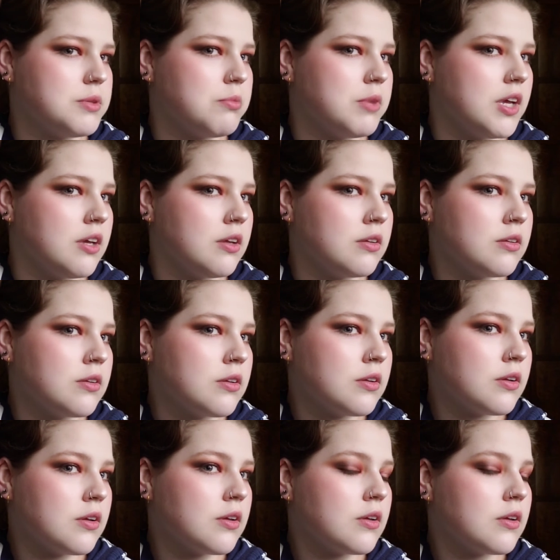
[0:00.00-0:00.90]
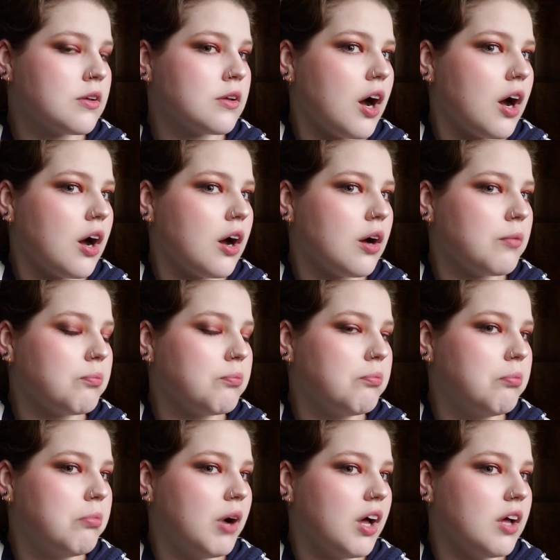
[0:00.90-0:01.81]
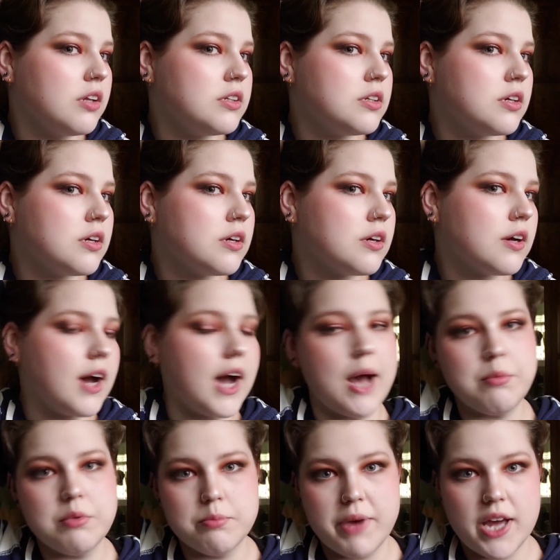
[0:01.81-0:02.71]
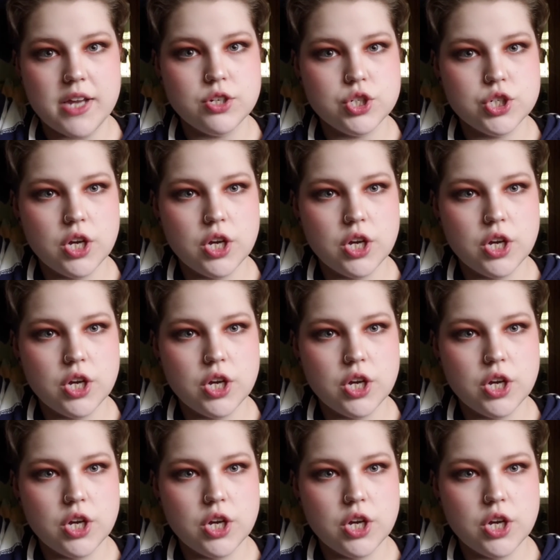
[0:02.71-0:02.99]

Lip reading: to me, but I'm a bad